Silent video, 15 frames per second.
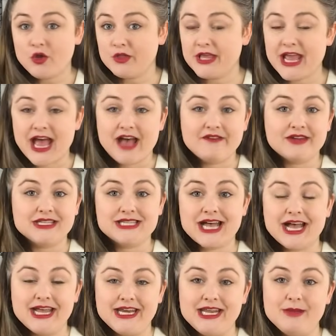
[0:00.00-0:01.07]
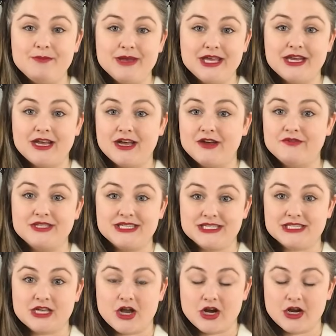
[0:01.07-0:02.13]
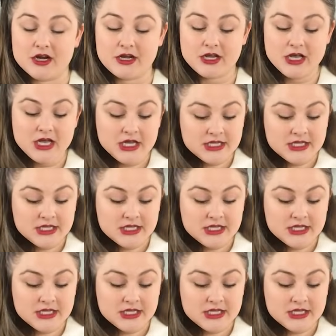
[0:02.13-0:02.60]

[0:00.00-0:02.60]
only have a tiny bit of discard.